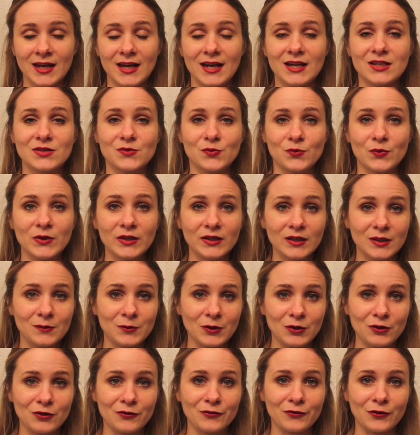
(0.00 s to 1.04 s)
it's really
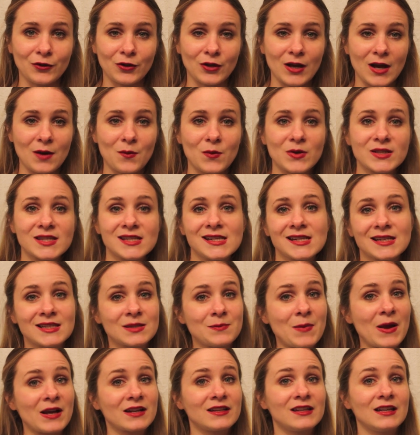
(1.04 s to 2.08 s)
beautiful. I wasn't
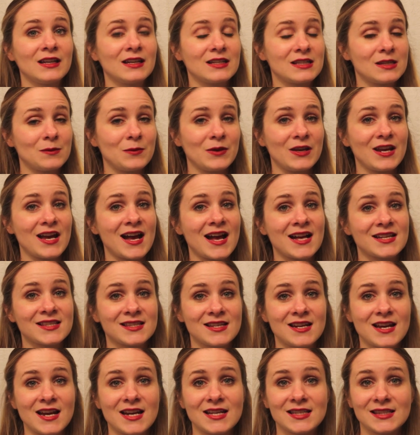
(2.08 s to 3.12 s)
expecting it to be
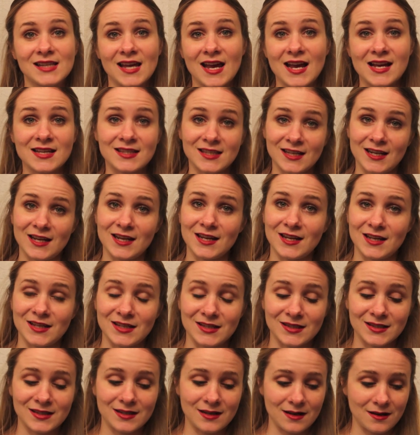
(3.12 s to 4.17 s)
as nice as it
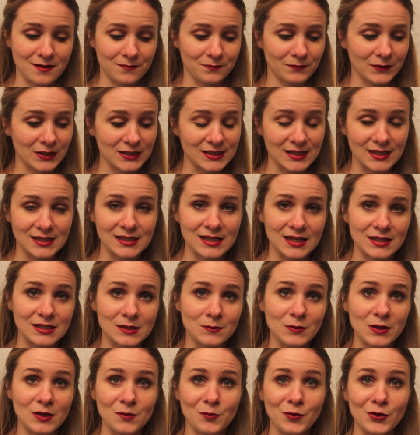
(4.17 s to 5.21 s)
is, because um, I tend
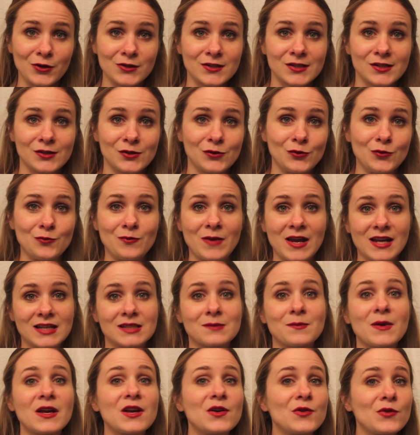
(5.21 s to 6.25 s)
to be a person who
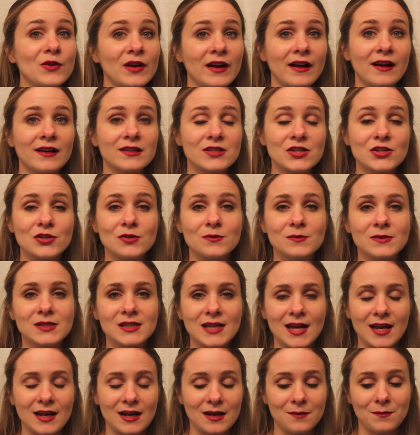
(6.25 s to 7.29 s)
makes my own
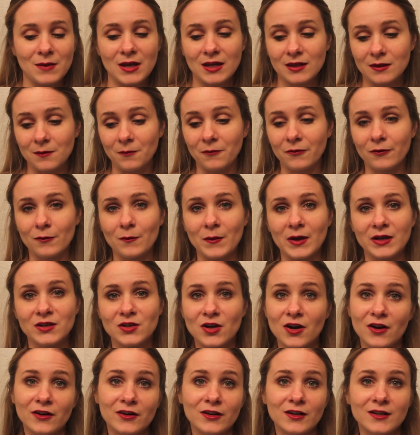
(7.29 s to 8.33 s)
costumes, and I make them for my
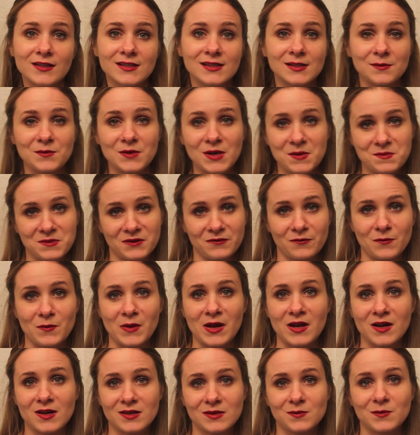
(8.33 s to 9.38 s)
daughter and sometimes for
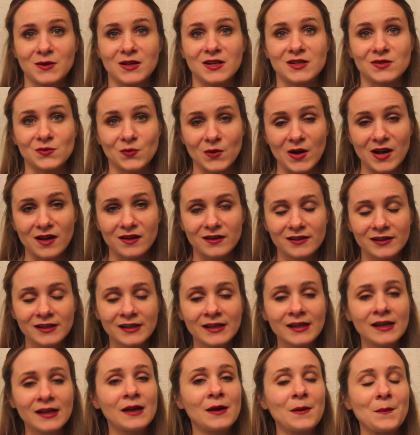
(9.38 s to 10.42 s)
my husband as well.
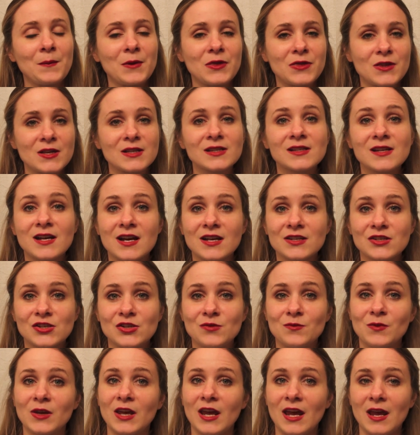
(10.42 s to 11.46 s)
But this
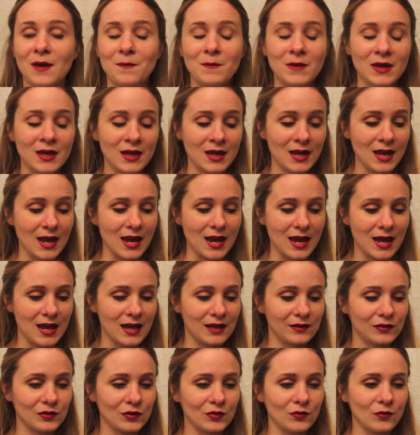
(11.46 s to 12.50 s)
costume came,
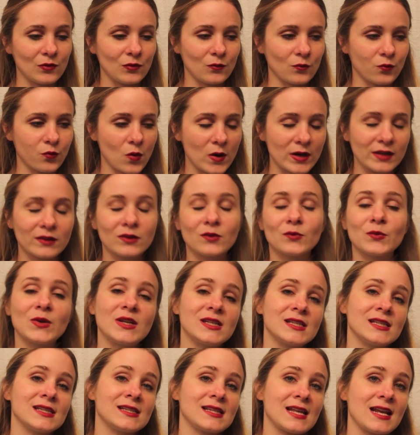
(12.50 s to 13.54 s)
and one of the
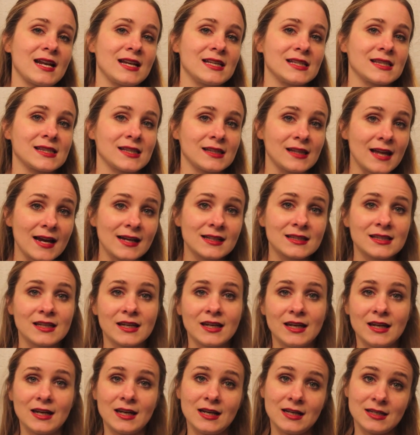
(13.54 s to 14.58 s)
reasons that I selected
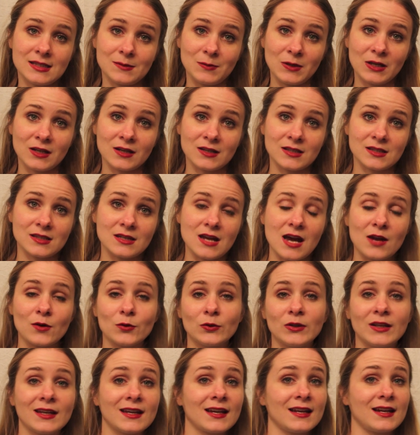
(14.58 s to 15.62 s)
it is because not
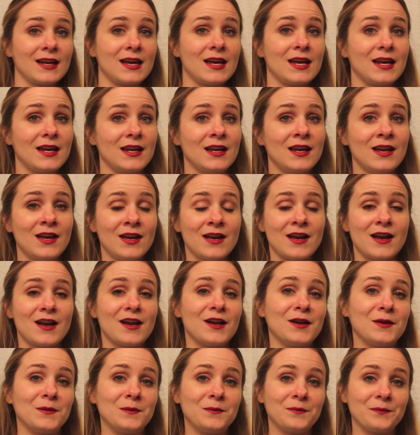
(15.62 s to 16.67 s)
only can I
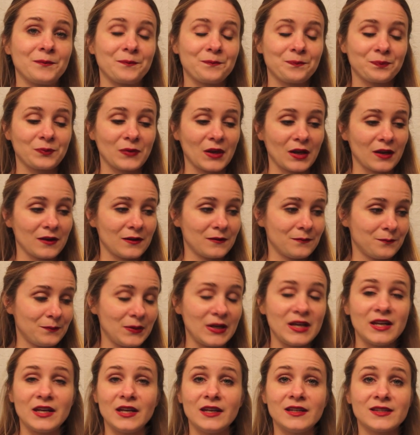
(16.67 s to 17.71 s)
um,
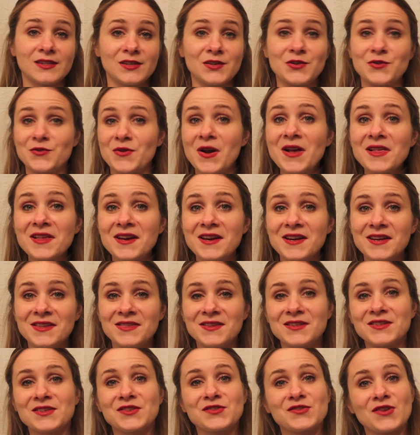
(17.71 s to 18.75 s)
be Cinderella
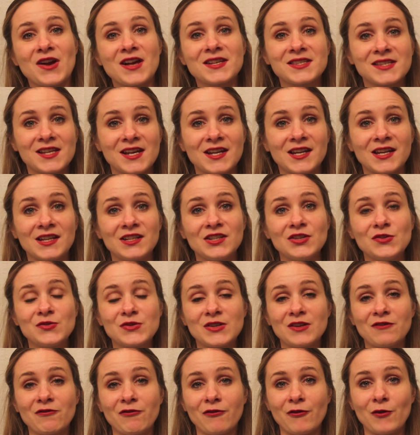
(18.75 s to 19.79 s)
in this dress, I can
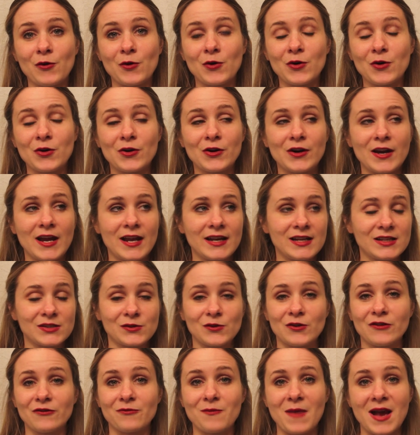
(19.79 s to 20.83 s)
use it for any
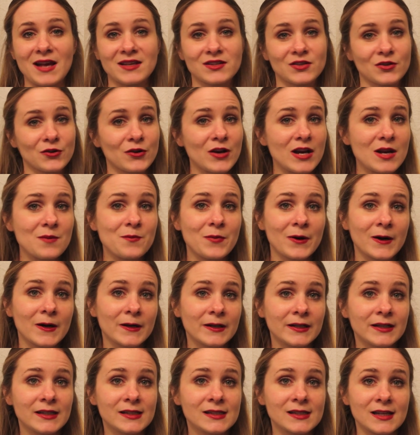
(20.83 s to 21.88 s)
sort of masquerade
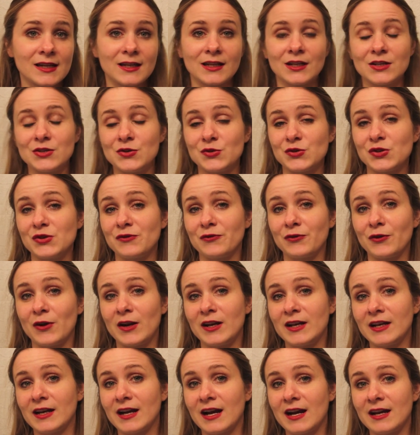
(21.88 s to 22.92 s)
parties, I can use it for
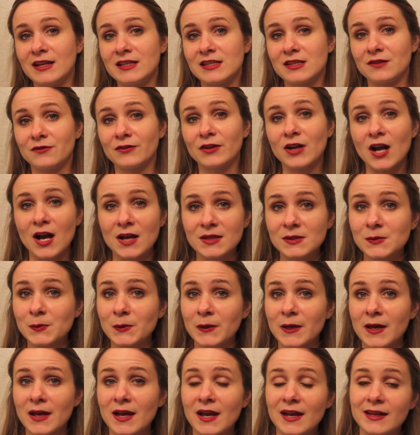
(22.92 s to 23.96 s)
any kinds of
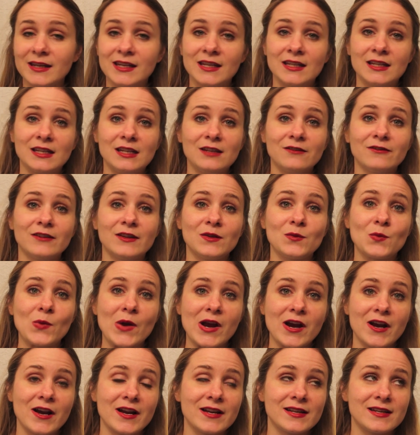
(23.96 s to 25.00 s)
cosplay, I can even
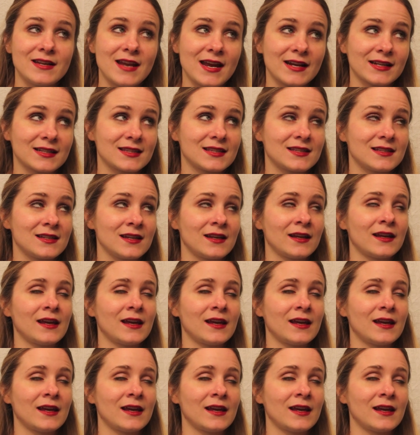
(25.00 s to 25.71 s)
wear it next